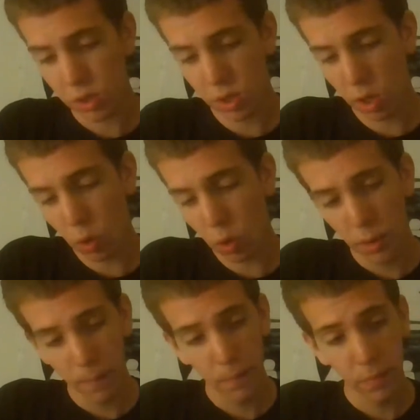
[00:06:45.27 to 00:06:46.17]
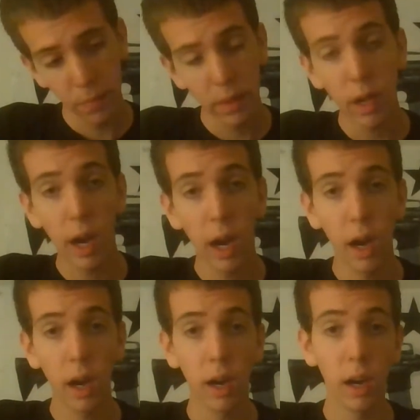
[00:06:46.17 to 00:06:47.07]
So,
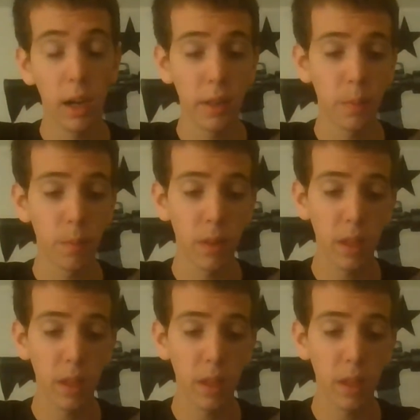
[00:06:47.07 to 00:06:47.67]
uh,